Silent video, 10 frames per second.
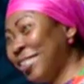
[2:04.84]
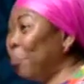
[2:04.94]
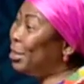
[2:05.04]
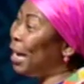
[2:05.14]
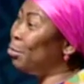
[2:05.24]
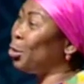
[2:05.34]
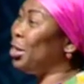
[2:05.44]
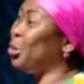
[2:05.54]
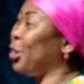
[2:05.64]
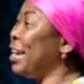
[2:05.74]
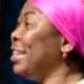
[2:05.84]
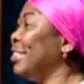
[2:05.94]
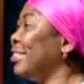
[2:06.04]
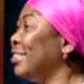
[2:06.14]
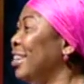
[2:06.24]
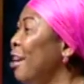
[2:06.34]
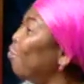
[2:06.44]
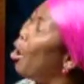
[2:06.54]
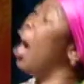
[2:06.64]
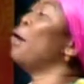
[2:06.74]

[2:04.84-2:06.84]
Sometimes when it rains for